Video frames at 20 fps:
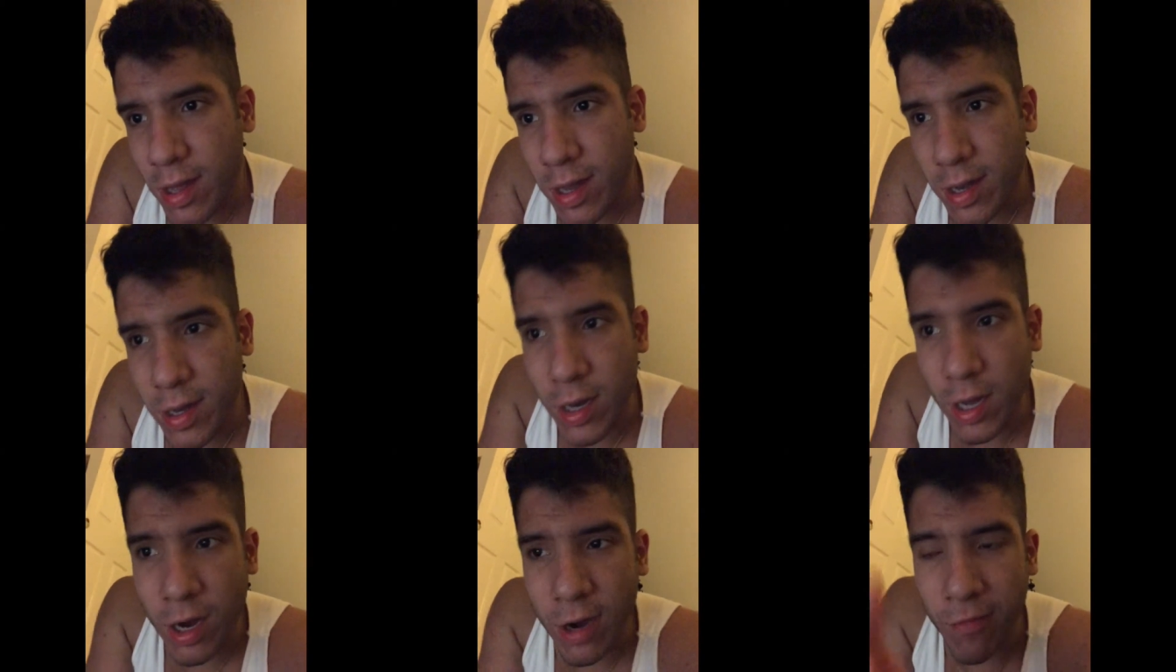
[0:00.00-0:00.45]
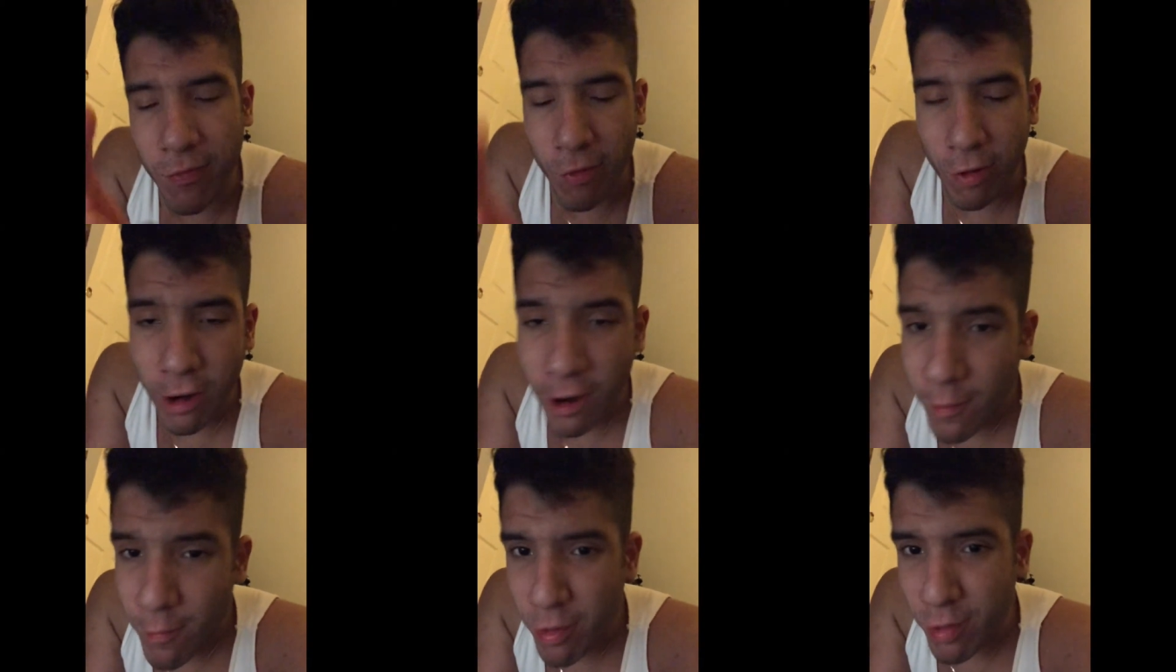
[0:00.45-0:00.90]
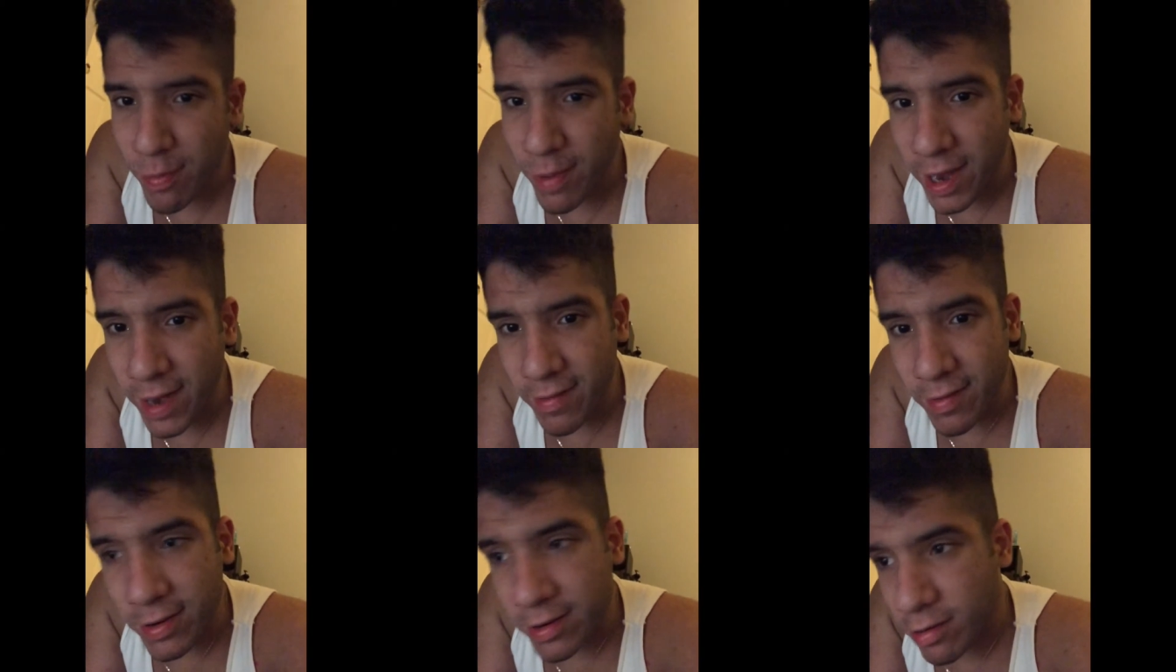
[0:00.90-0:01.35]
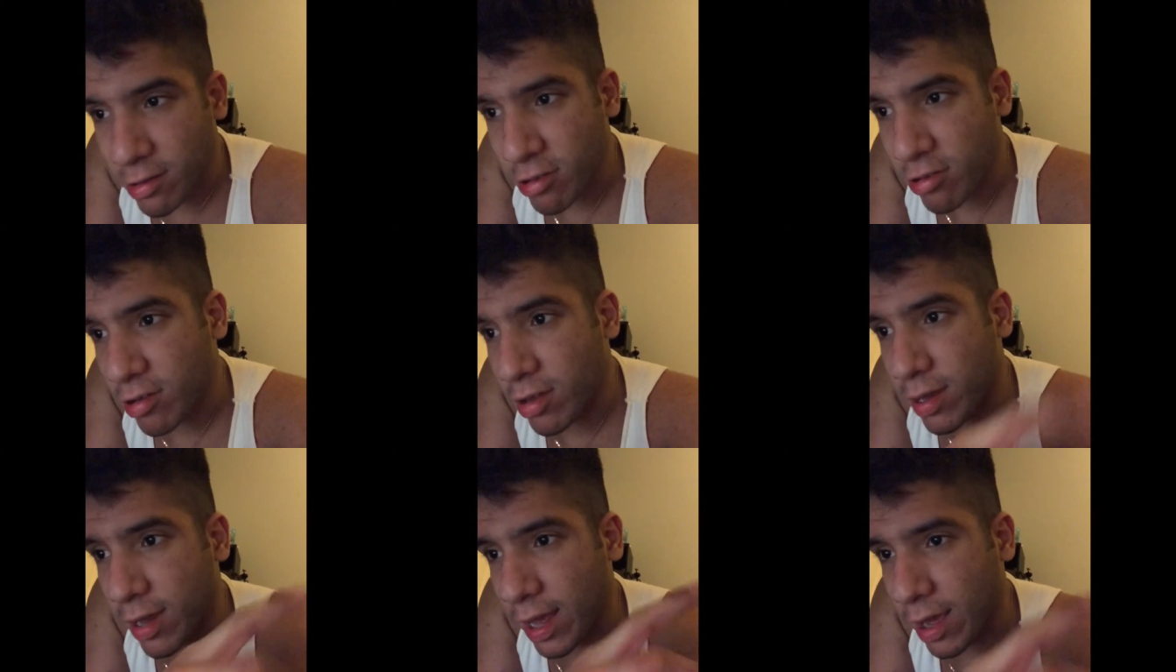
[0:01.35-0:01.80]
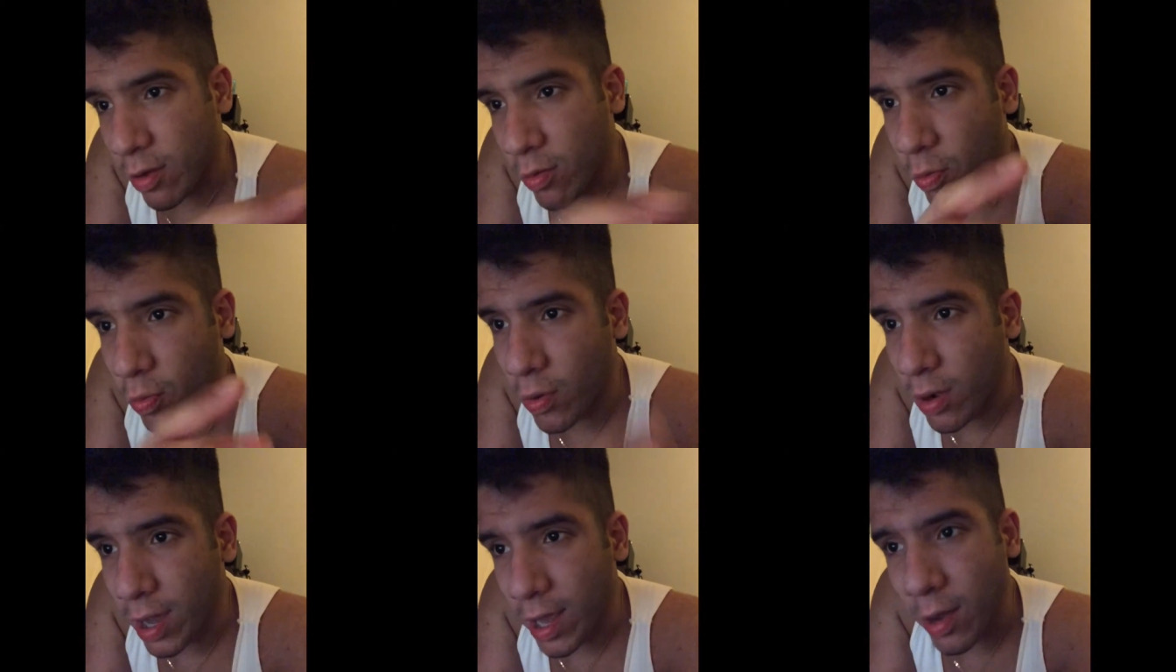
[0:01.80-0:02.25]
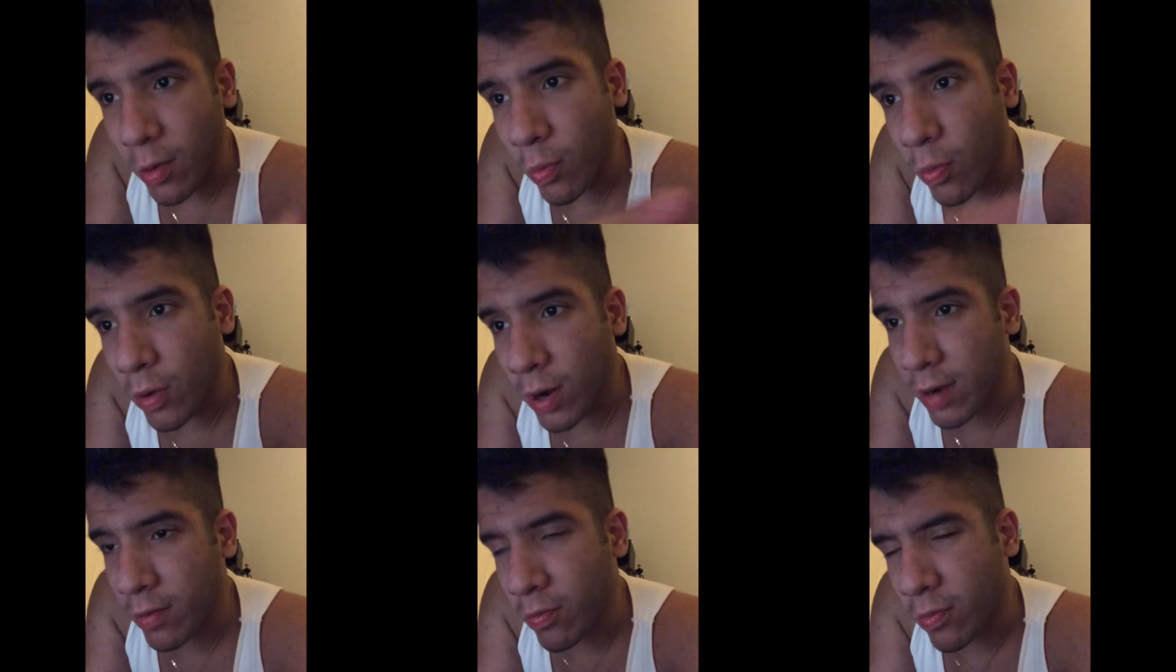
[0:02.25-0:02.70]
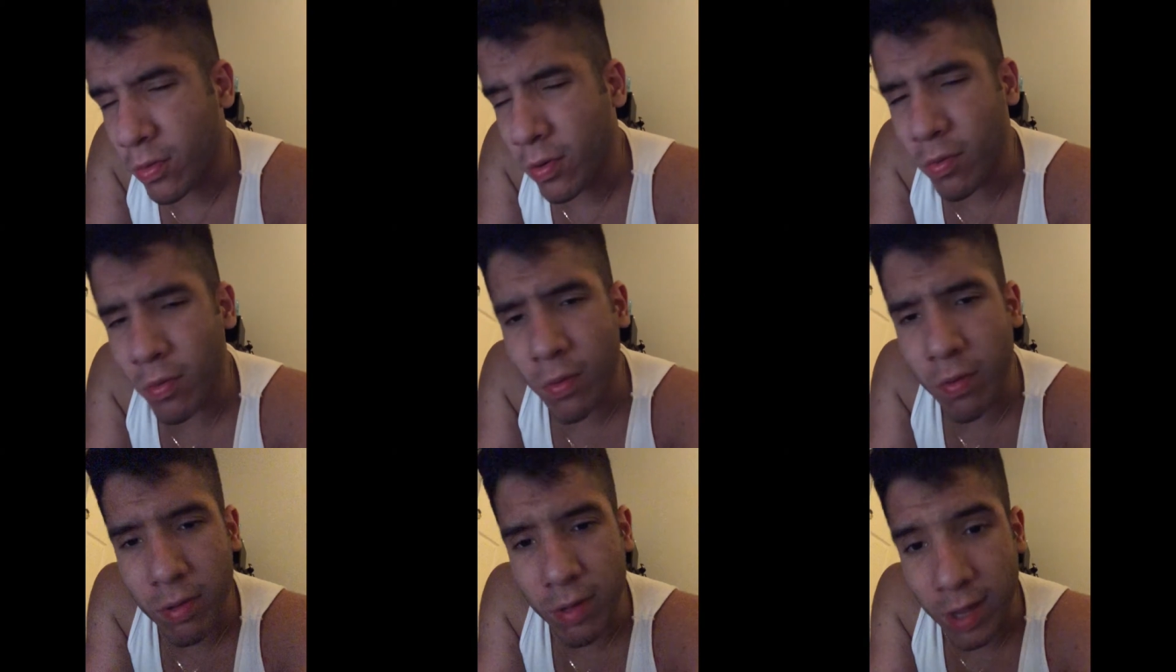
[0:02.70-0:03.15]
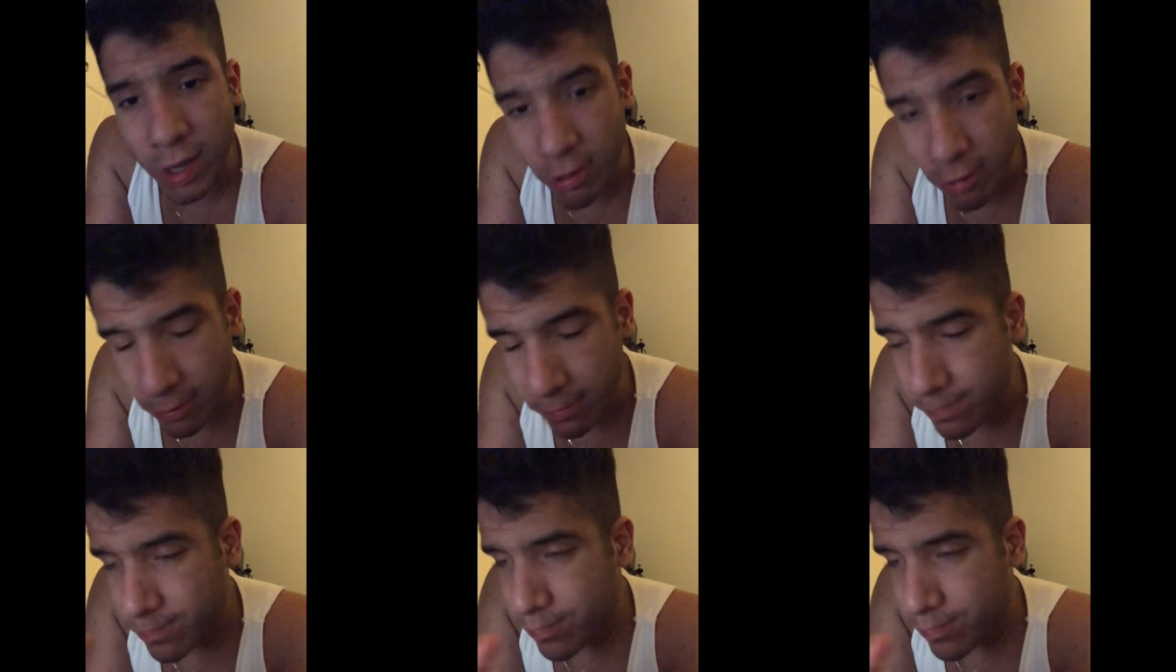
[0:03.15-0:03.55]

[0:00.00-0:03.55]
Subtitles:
Now for arms, you may have noticed like what was I doing?